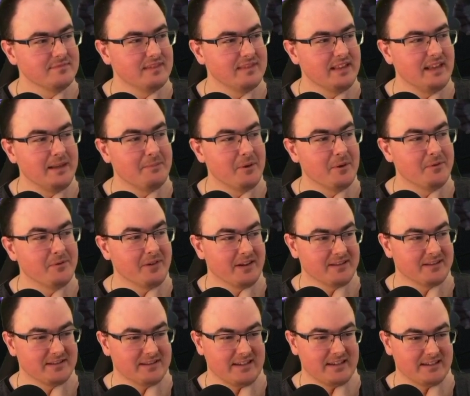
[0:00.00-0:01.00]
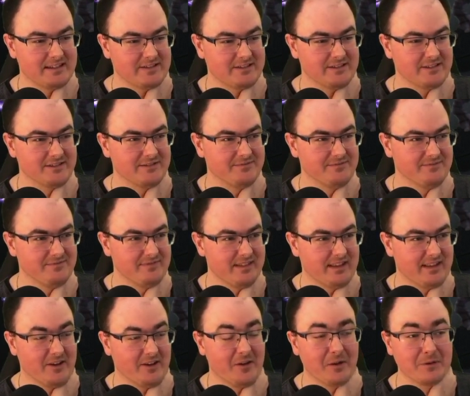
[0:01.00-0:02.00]
They're both going to take a turn,
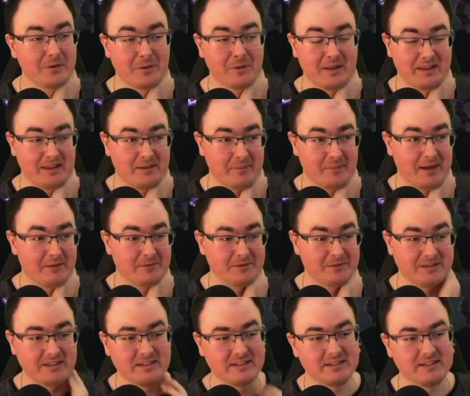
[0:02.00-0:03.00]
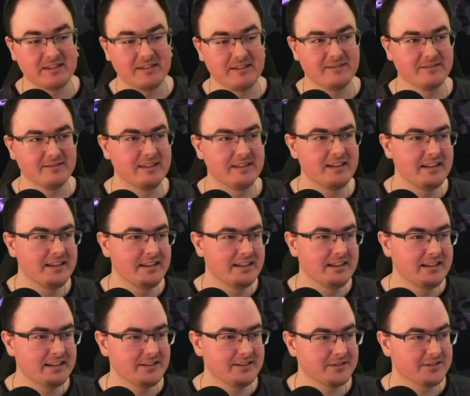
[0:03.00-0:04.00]
and I can't do anything about it, so
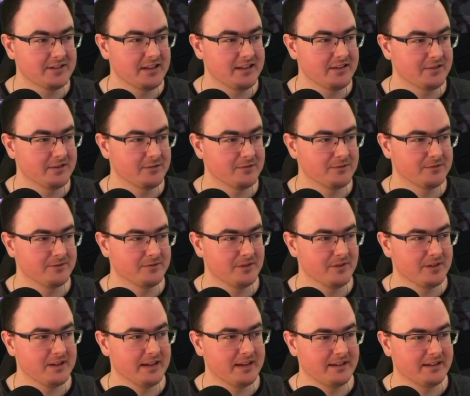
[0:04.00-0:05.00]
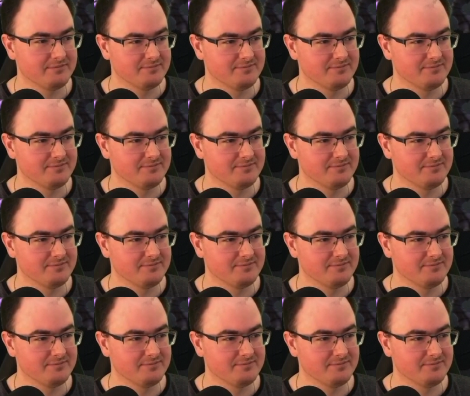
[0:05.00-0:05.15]
let's just hit Thrawn. Okay.